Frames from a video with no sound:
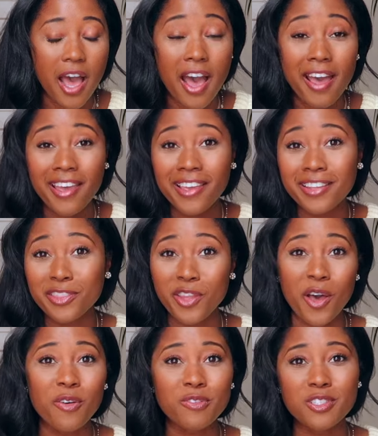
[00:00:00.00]
I
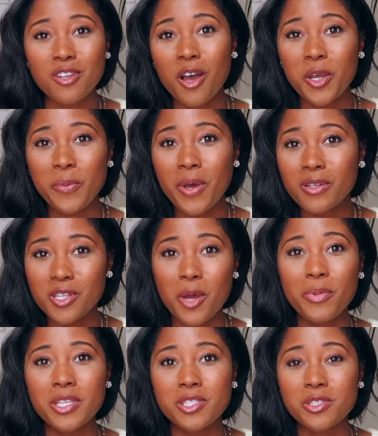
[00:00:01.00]
love to talk about
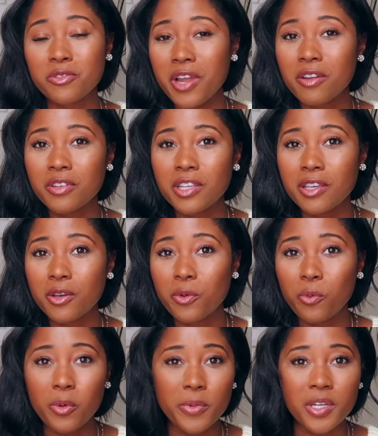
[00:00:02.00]
topics surrounding
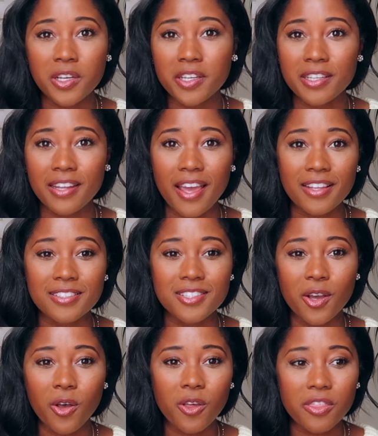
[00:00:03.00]
womanhood
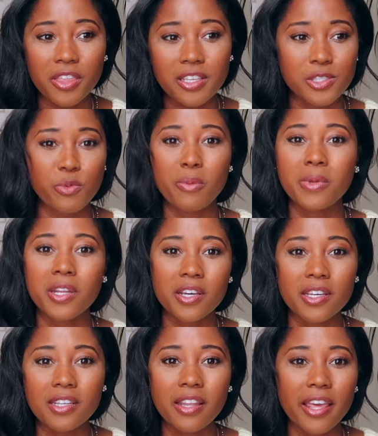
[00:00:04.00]
and all things womanhood,